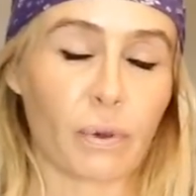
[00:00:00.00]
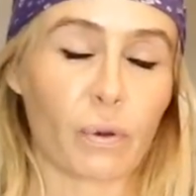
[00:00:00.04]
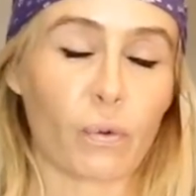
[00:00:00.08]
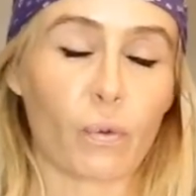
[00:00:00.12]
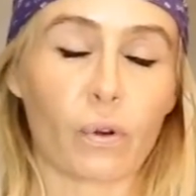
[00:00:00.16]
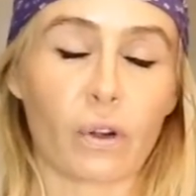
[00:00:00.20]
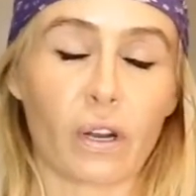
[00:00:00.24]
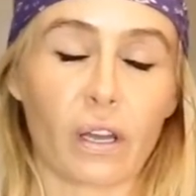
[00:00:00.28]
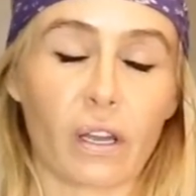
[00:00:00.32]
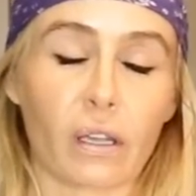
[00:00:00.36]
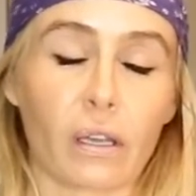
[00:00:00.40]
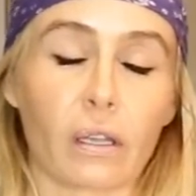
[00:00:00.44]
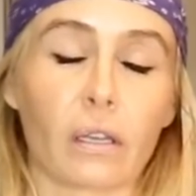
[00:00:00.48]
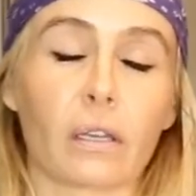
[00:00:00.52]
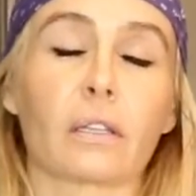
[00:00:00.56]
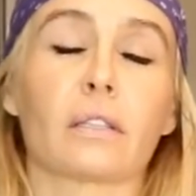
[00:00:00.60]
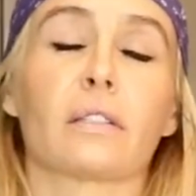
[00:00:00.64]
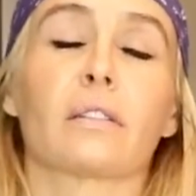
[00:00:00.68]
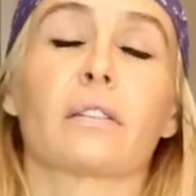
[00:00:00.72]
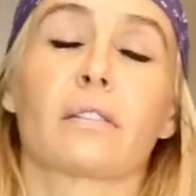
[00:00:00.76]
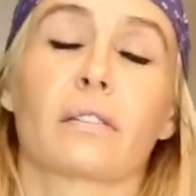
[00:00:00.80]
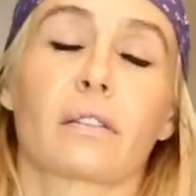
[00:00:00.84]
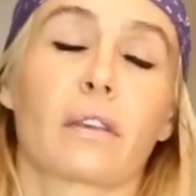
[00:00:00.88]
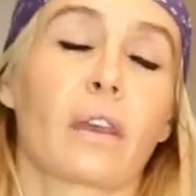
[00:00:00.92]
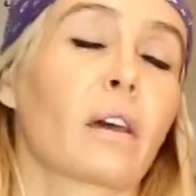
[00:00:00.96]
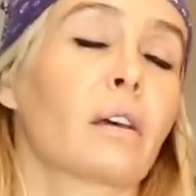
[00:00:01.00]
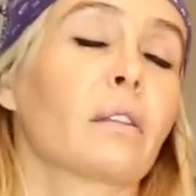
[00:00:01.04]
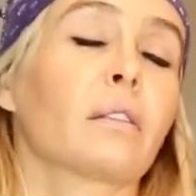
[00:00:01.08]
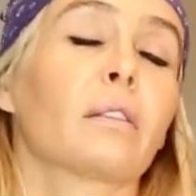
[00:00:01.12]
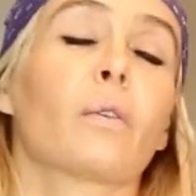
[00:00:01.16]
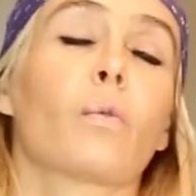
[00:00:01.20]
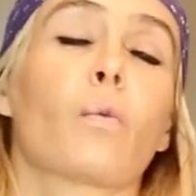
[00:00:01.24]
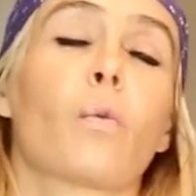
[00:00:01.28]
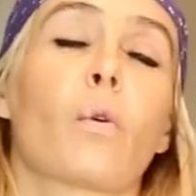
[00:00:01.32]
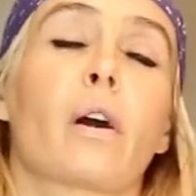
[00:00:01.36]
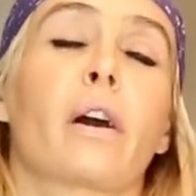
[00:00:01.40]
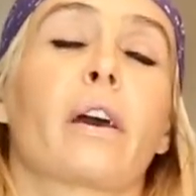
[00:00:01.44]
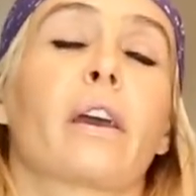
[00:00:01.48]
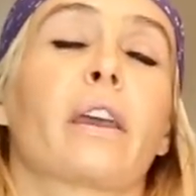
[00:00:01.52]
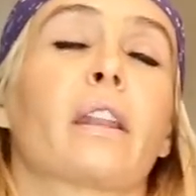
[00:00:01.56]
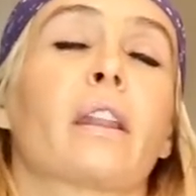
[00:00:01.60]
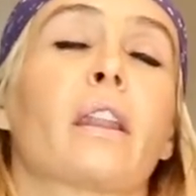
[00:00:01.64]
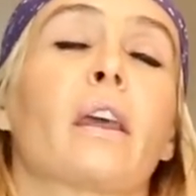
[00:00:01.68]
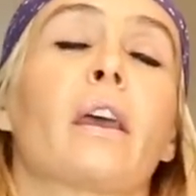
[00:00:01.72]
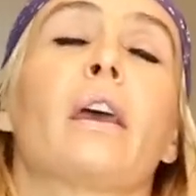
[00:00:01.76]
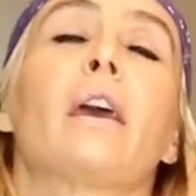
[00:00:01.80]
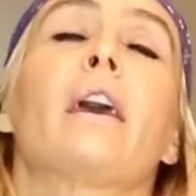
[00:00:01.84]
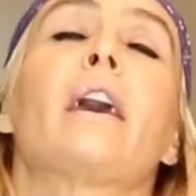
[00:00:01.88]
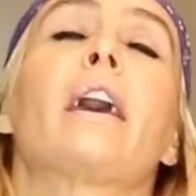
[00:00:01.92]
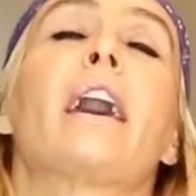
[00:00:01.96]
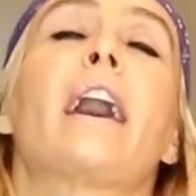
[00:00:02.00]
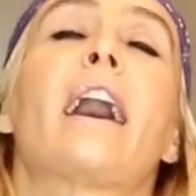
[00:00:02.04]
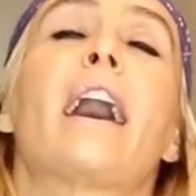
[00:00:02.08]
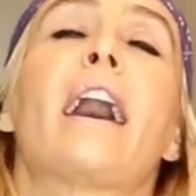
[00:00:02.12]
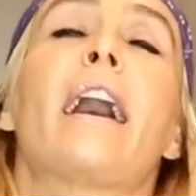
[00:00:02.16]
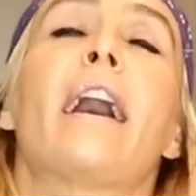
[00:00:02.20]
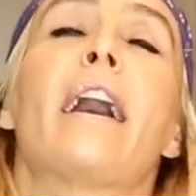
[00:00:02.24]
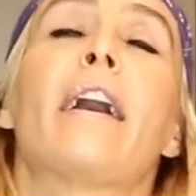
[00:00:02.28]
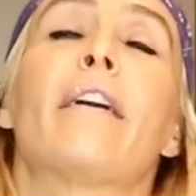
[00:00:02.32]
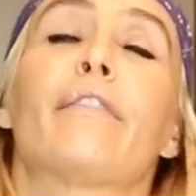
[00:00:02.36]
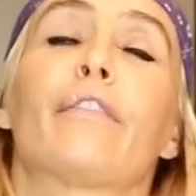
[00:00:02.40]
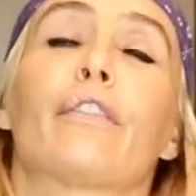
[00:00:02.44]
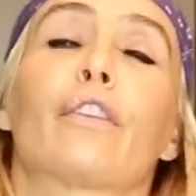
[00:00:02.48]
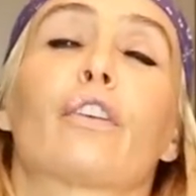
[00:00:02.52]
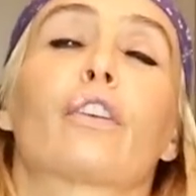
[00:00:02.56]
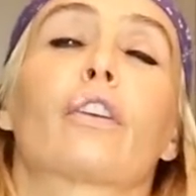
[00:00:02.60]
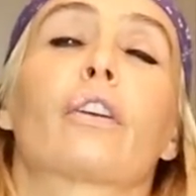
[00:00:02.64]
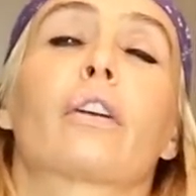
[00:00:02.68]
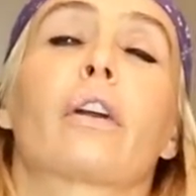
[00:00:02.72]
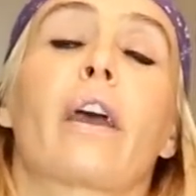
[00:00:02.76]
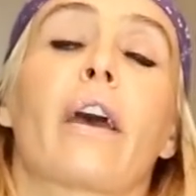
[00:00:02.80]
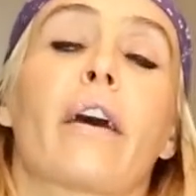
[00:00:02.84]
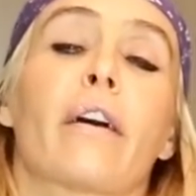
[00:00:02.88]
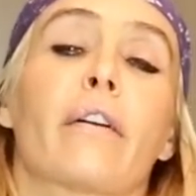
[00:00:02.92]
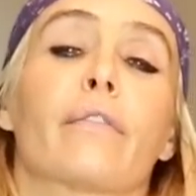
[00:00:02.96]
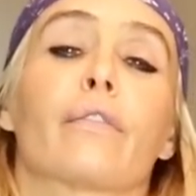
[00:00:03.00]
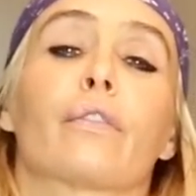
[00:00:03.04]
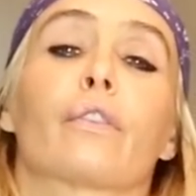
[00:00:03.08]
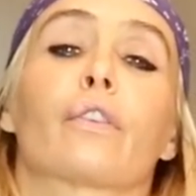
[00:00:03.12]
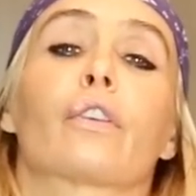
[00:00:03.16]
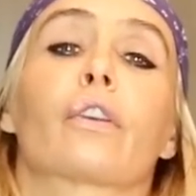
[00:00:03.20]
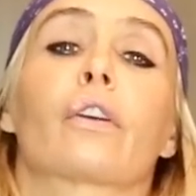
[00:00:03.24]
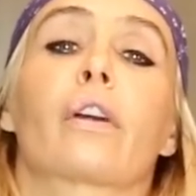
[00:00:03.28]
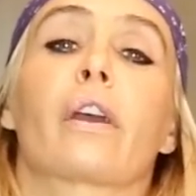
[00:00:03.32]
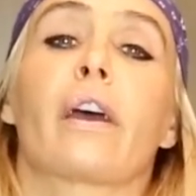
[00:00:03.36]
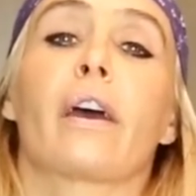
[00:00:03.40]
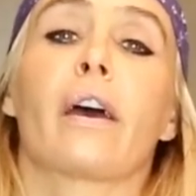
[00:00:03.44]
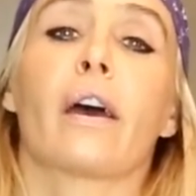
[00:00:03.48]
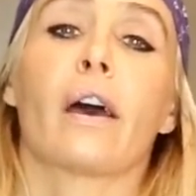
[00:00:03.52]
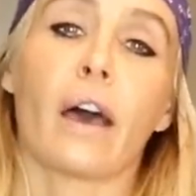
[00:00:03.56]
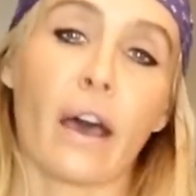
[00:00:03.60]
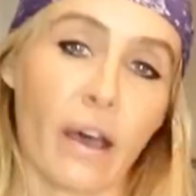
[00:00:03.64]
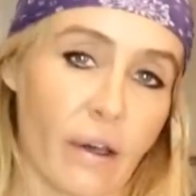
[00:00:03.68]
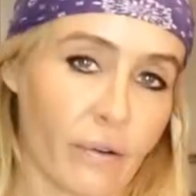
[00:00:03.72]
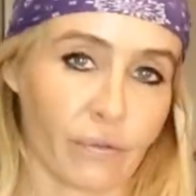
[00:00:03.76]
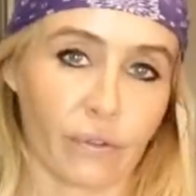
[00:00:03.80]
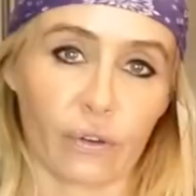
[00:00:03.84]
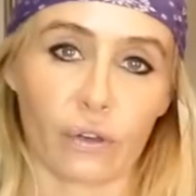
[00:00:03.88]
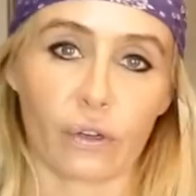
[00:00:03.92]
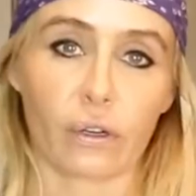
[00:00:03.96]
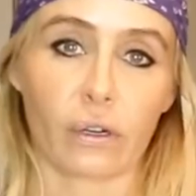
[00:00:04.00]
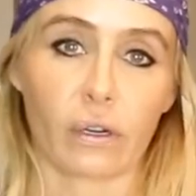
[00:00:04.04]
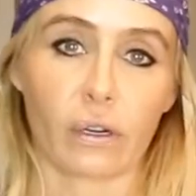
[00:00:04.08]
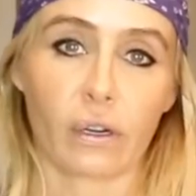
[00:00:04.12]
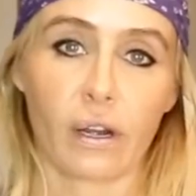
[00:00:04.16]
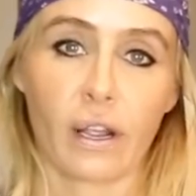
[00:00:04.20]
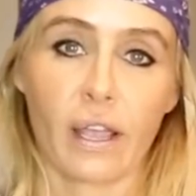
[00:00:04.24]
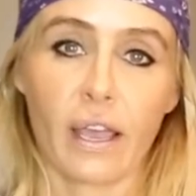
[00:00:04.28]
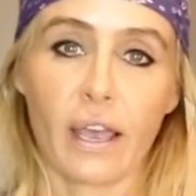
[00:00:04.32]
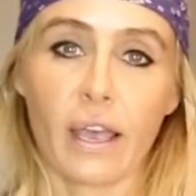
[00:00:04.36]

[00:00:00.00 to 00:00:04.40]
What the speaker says: but we're not gonna discount the wine ever, ever, ever.